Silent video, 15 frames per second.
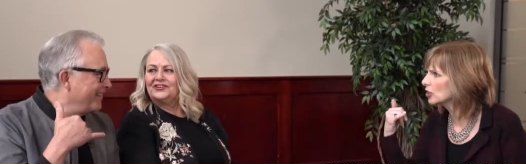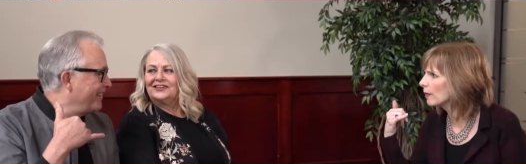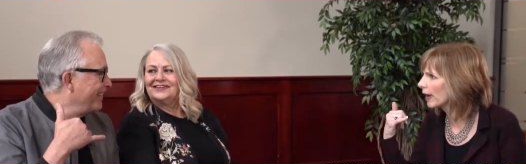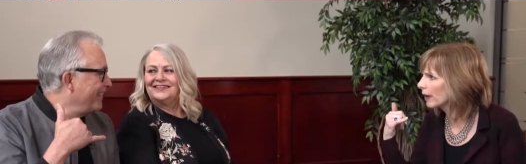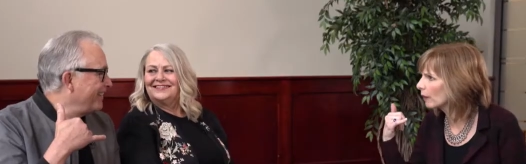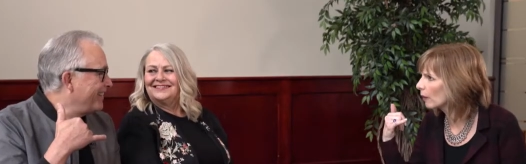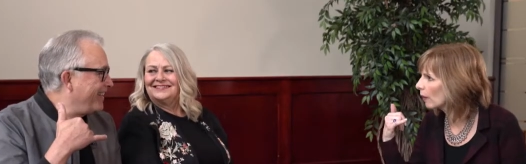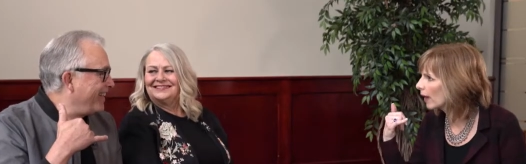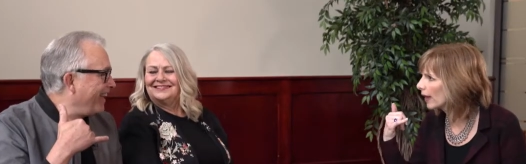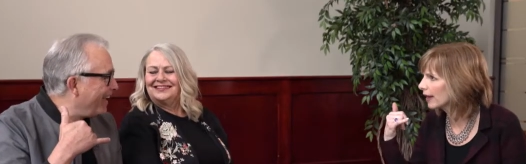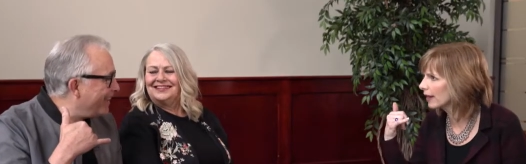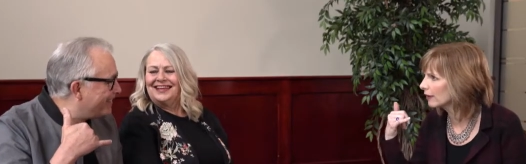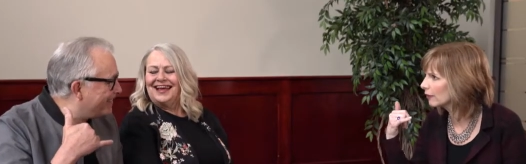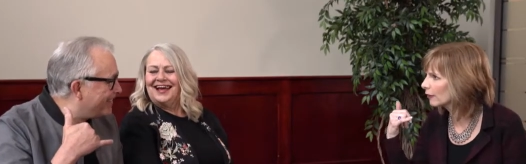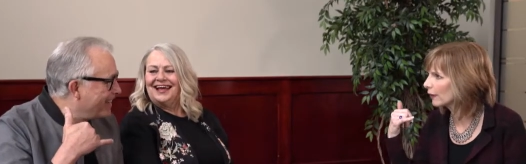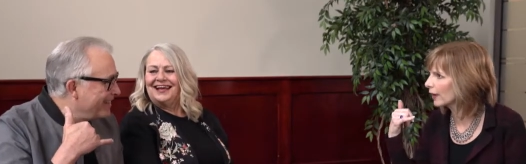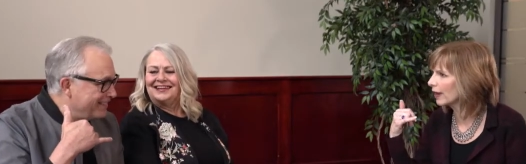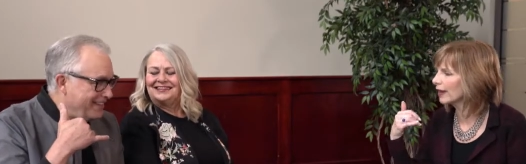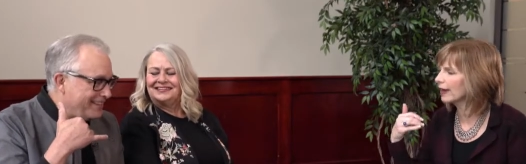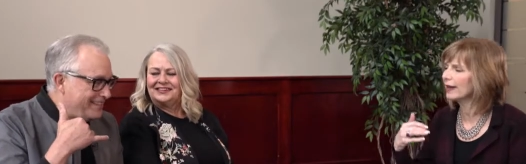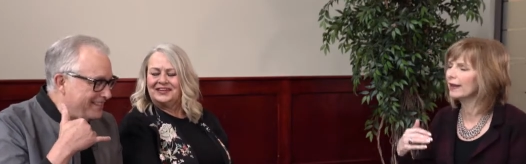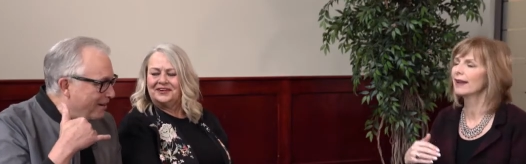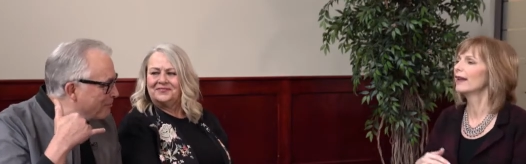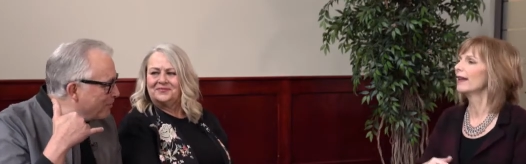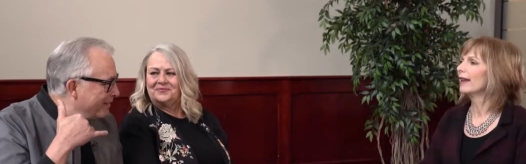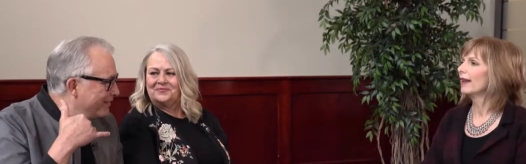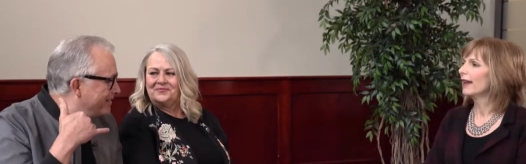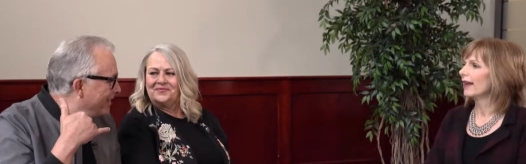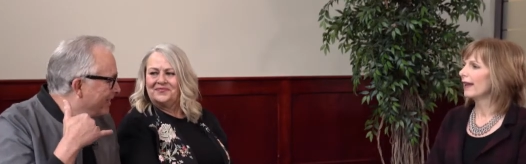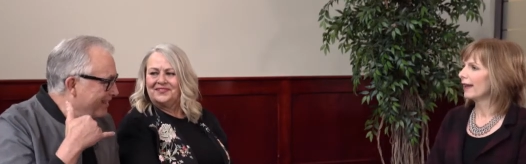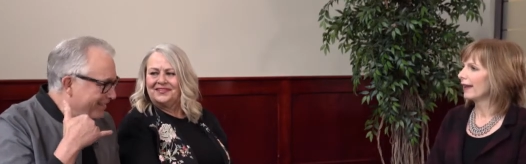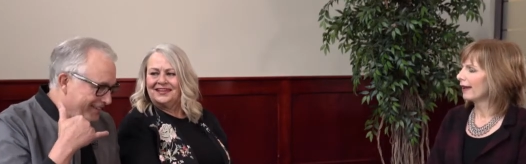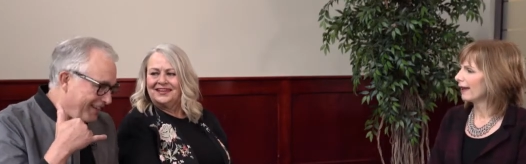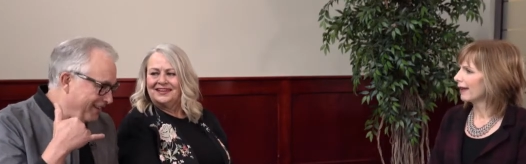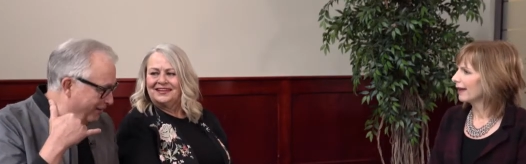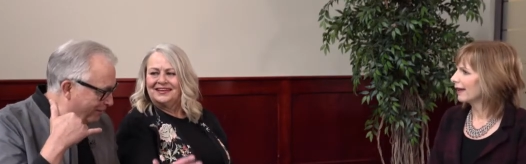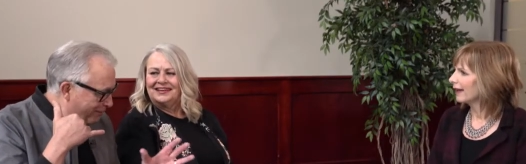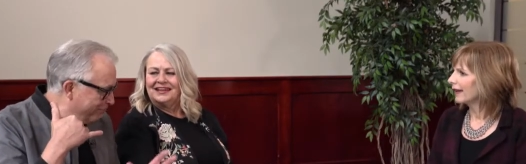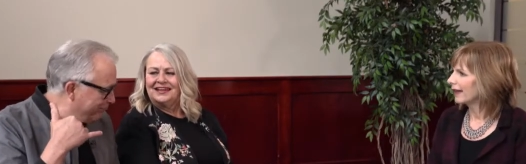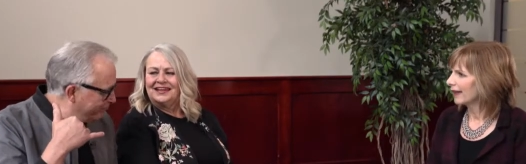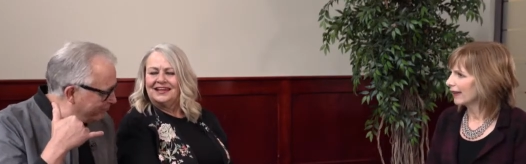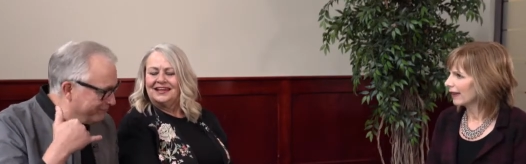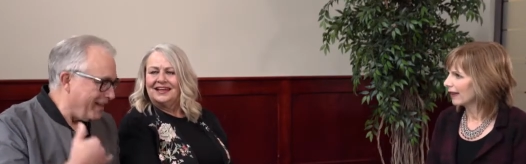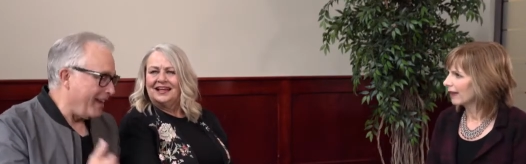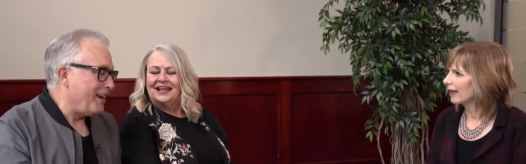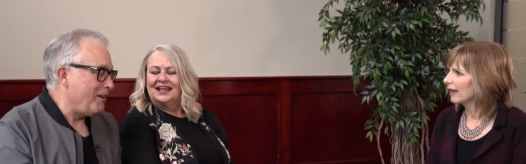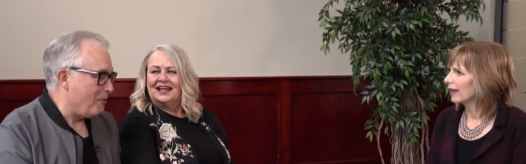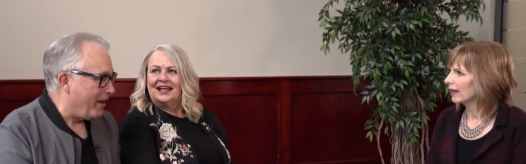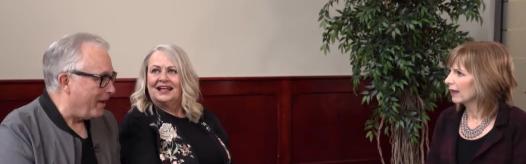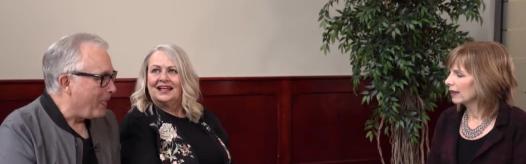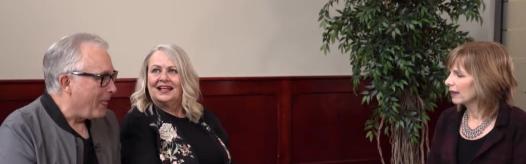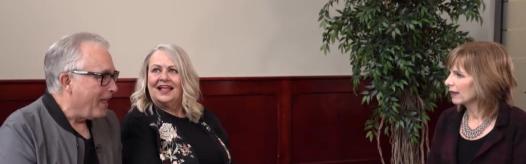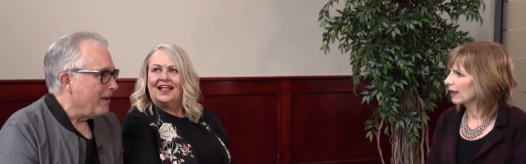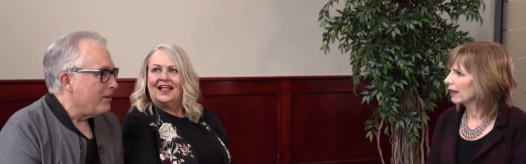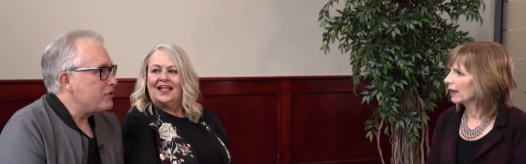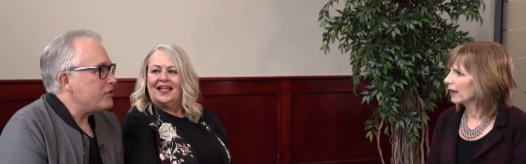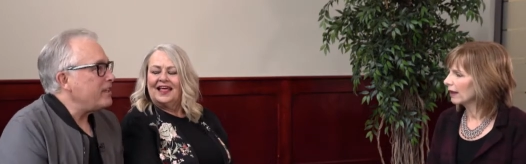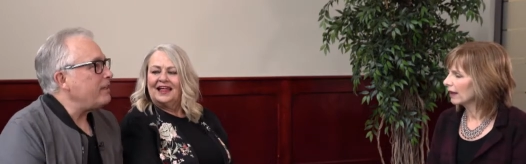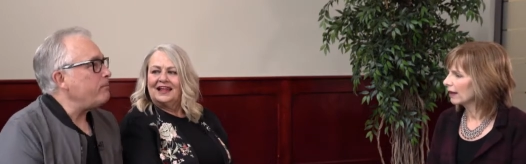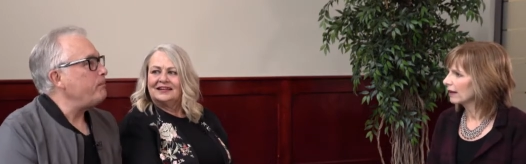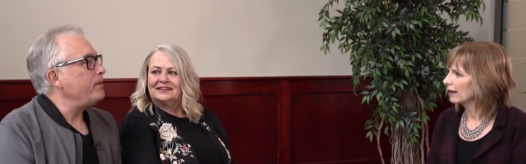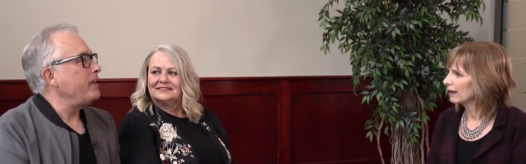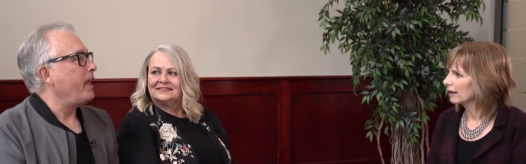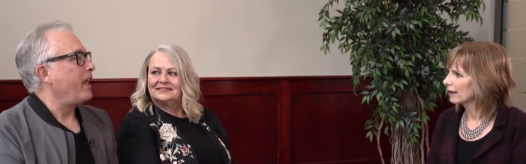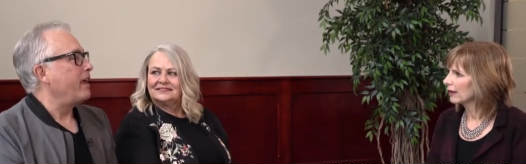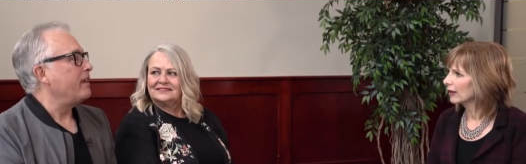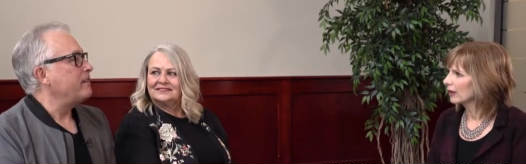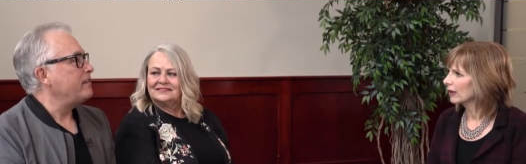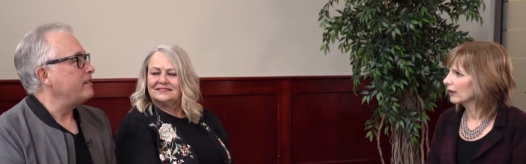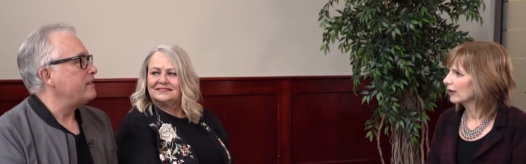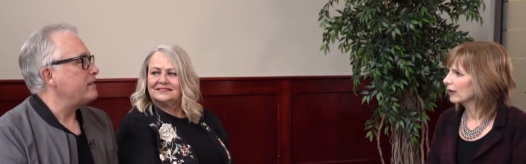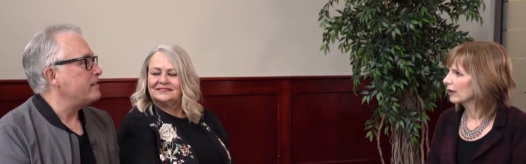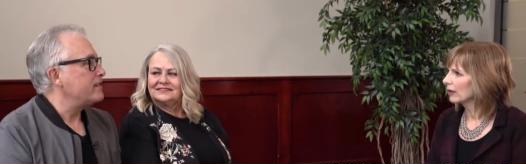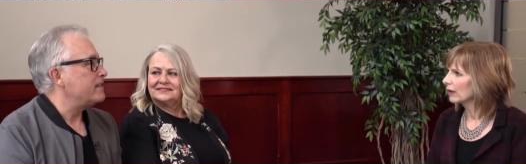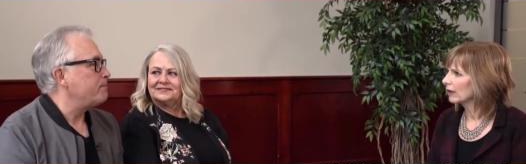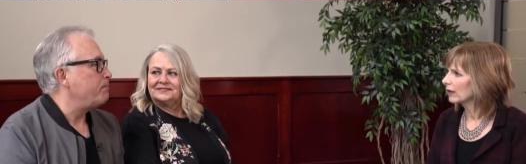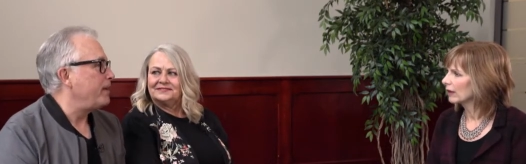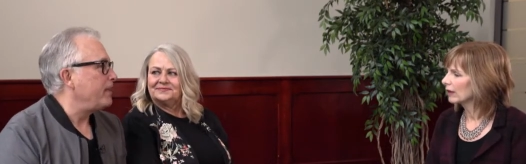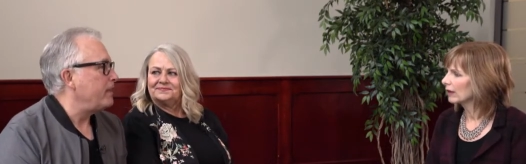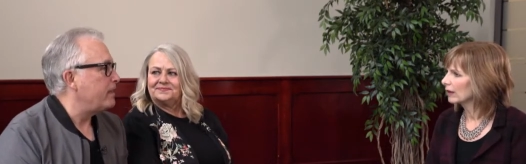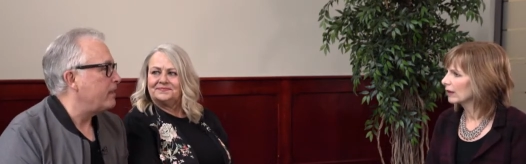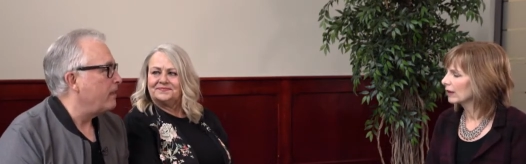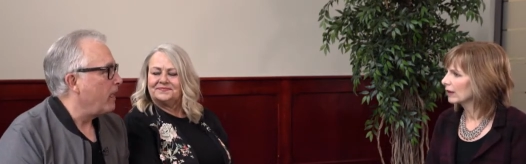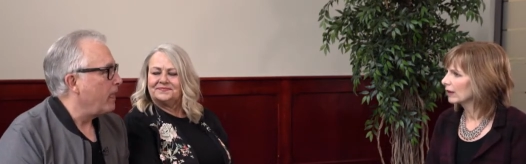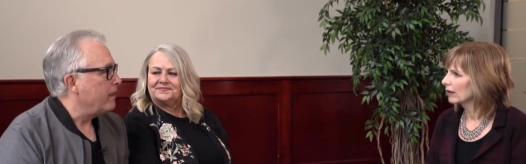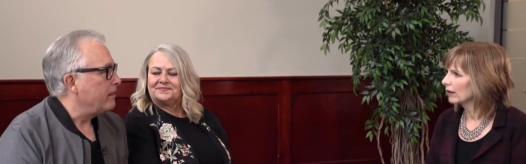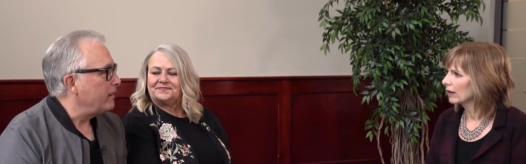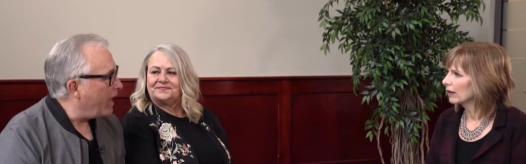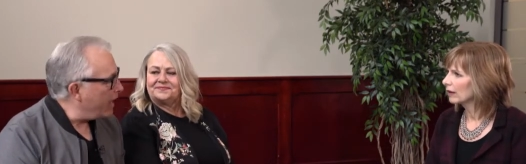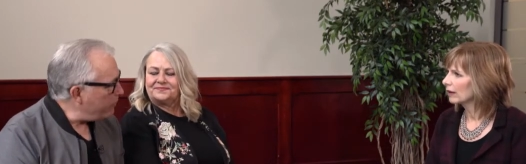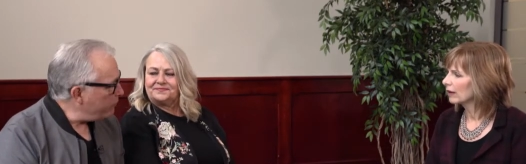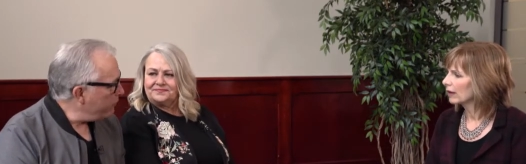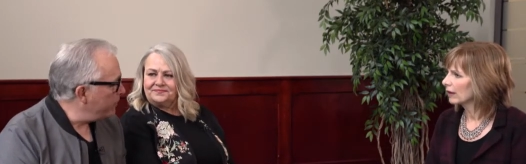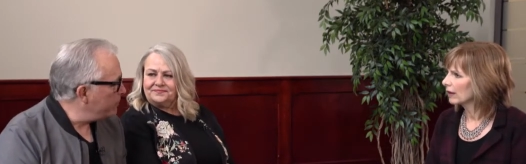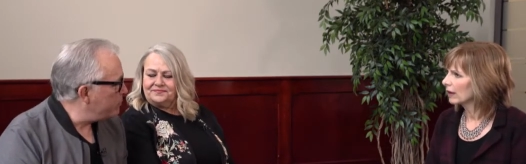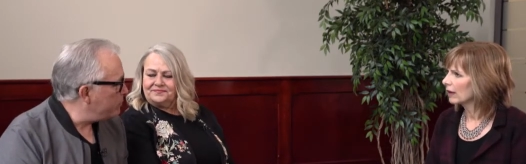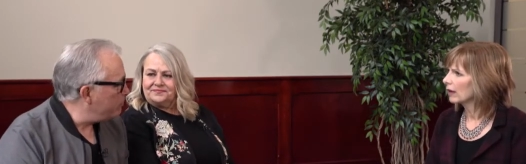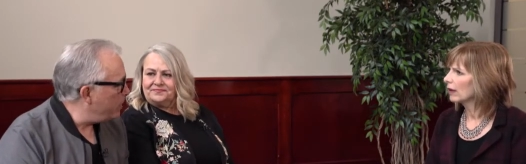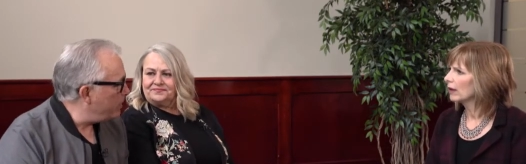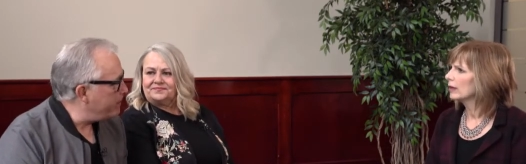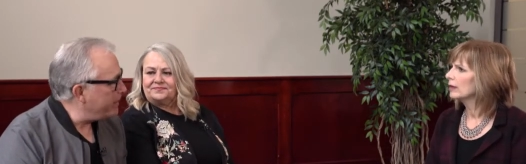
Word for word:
Speaker 1: to my wife? Yes, right? Could someone, you know, anyway, she began to just speak life into me,